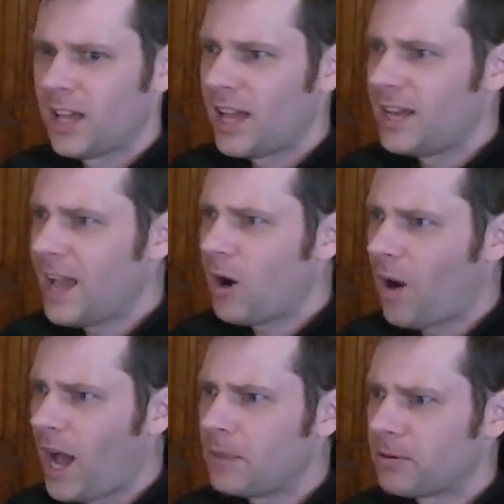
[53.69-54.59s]
And
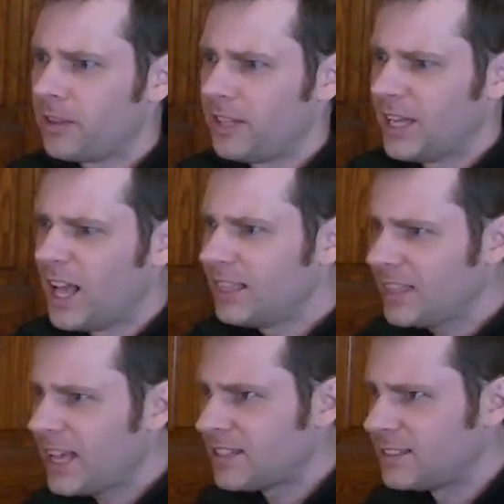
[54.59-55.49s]
now, I prithee,
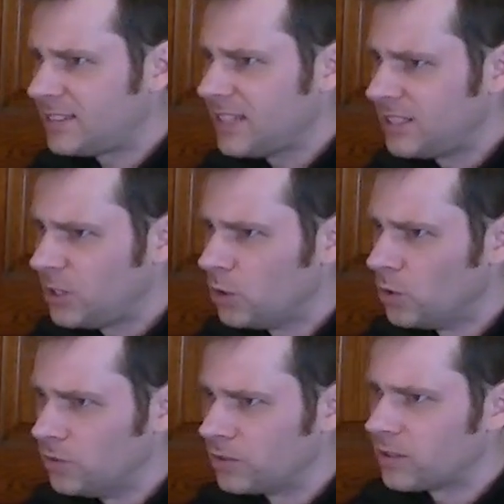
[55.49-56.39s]
let us see it
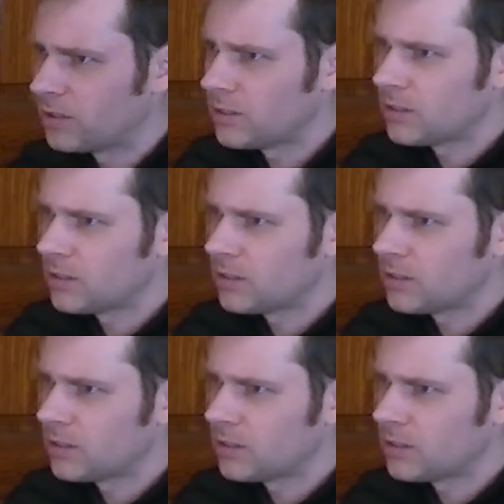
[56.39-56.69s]
used.